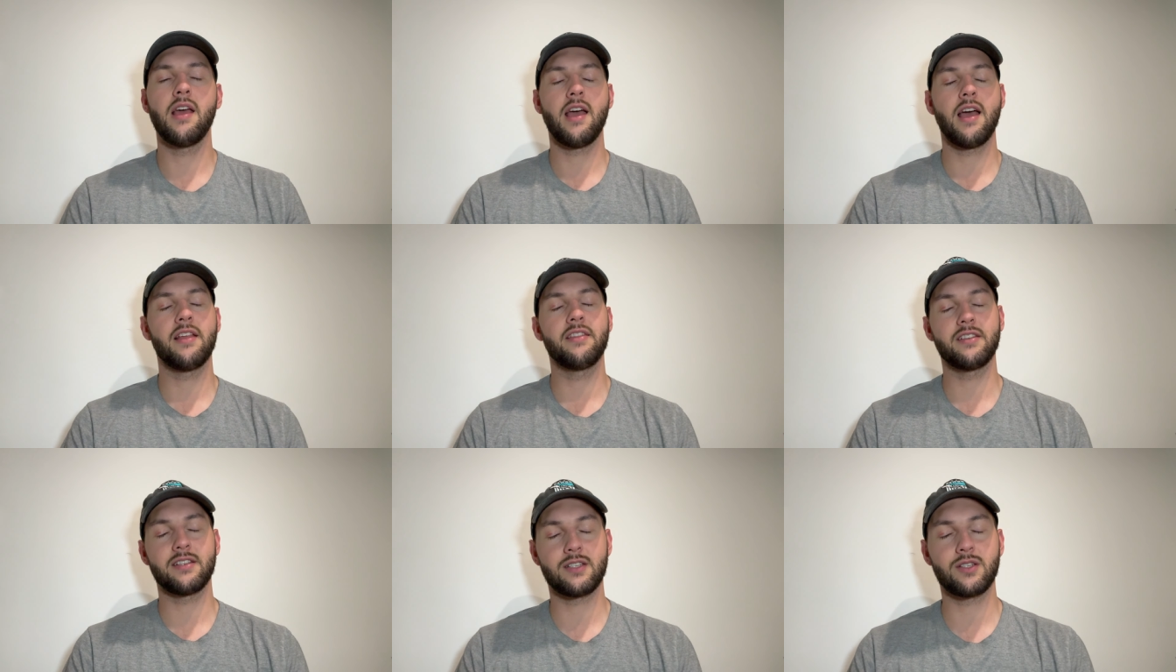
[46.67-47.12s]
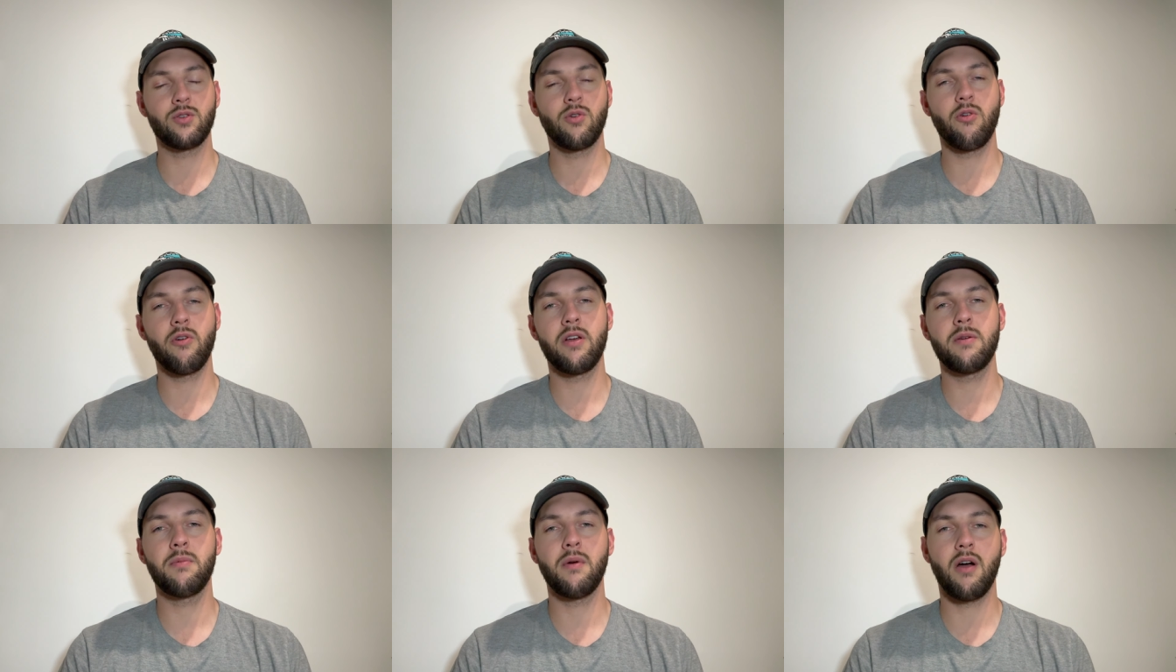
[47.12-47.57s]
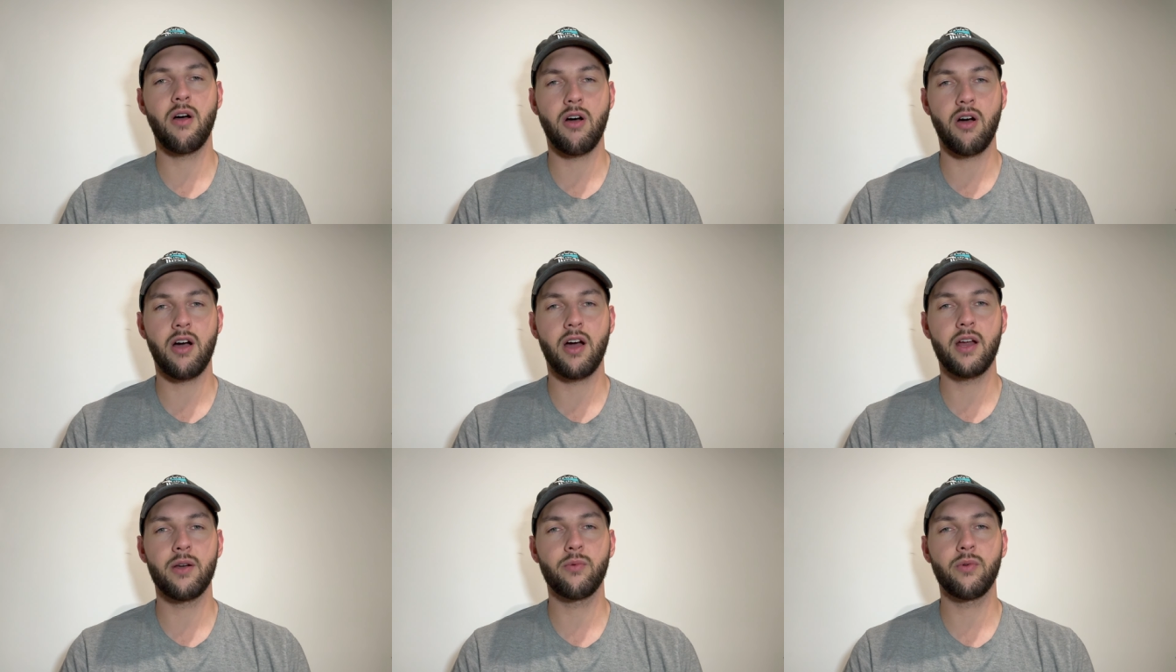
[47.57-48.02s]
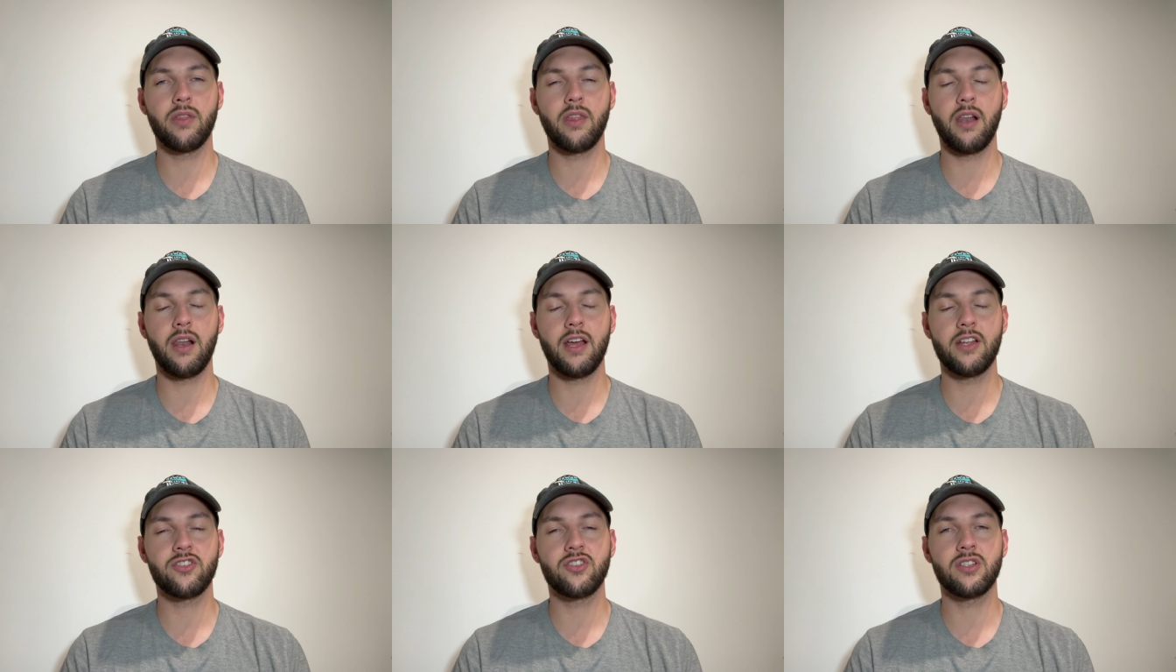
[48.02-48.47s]
and the story behind one of the
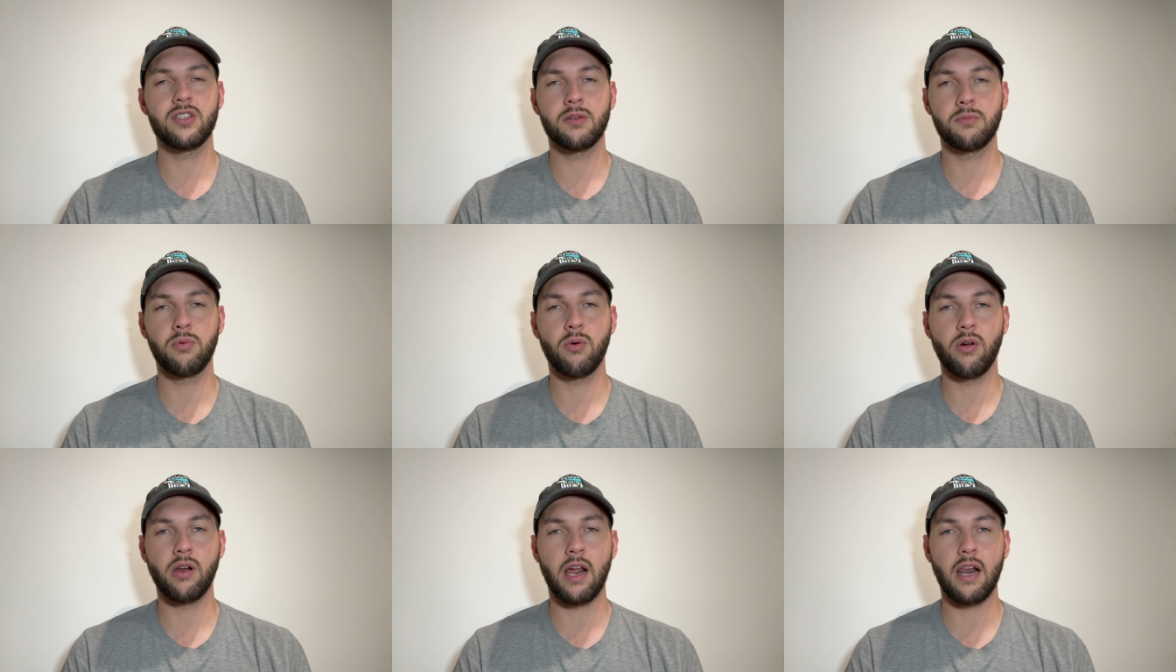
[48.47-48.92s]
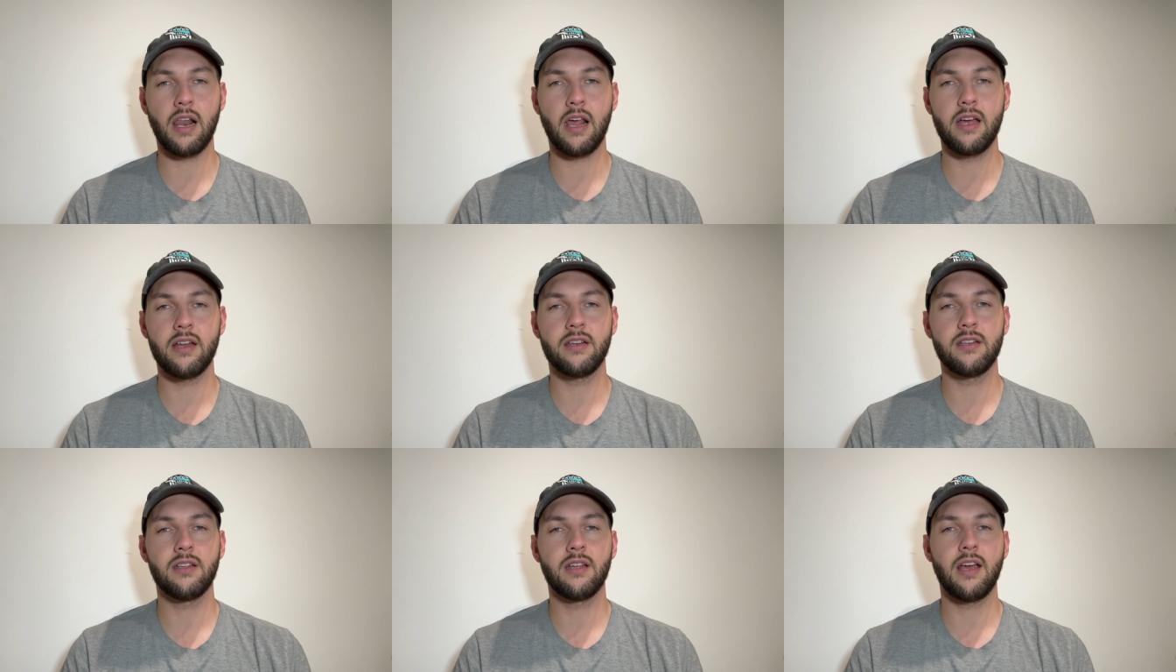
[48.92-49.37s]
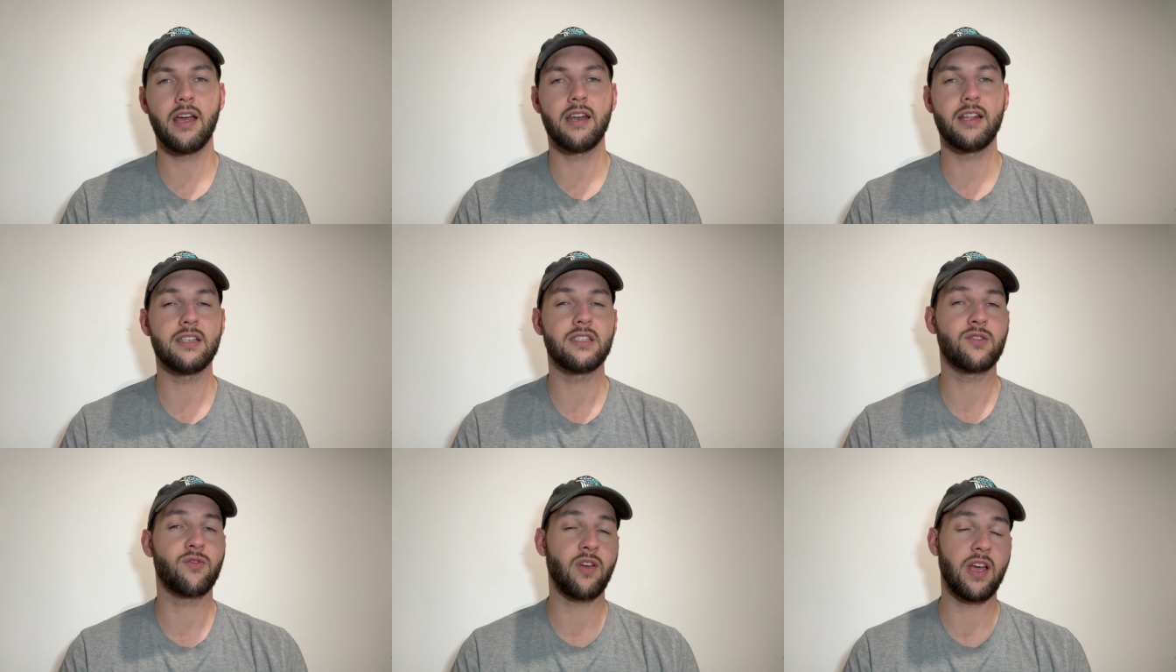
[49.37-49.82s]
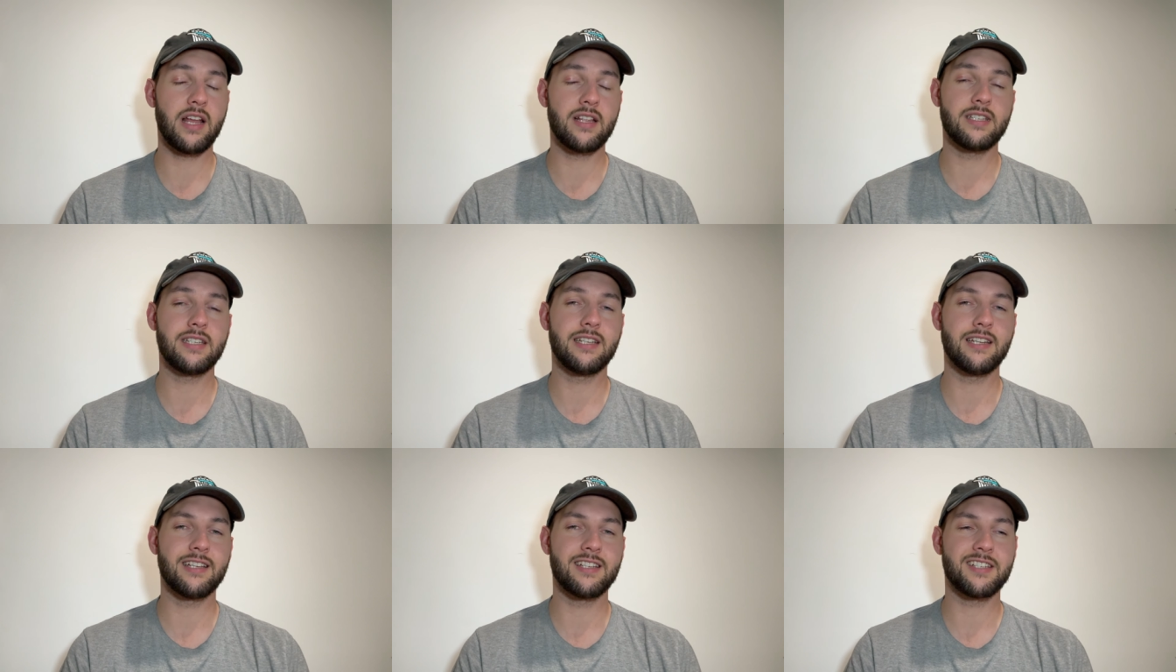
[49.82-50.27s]
legends of Port Adelaide and his
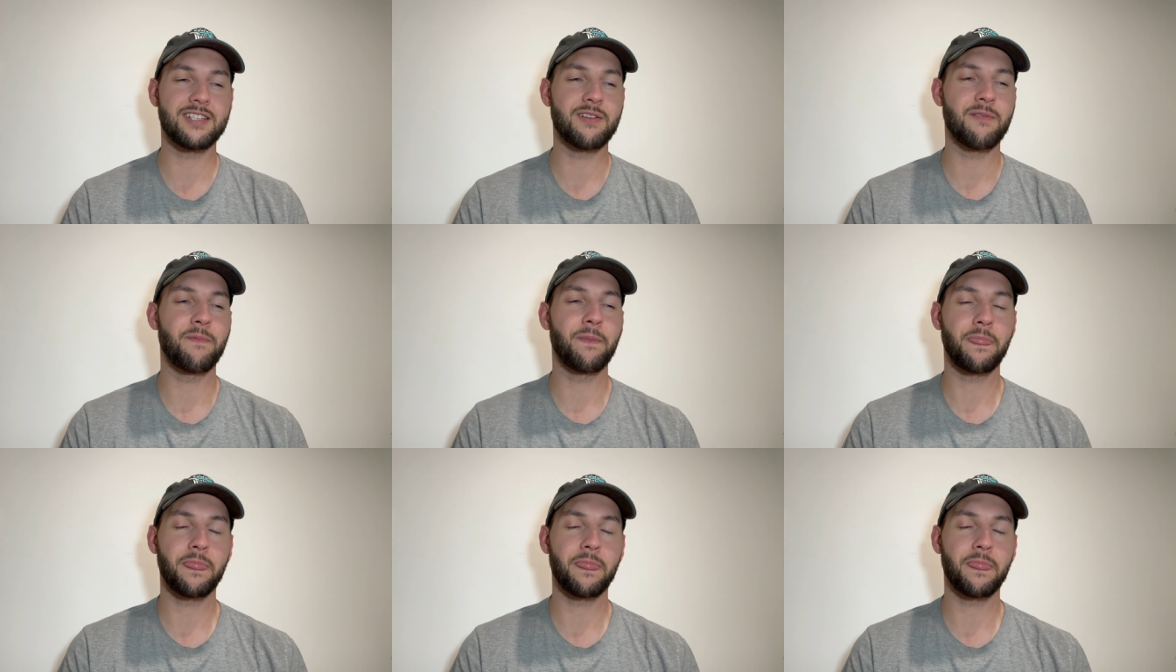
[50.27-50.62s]
fanciness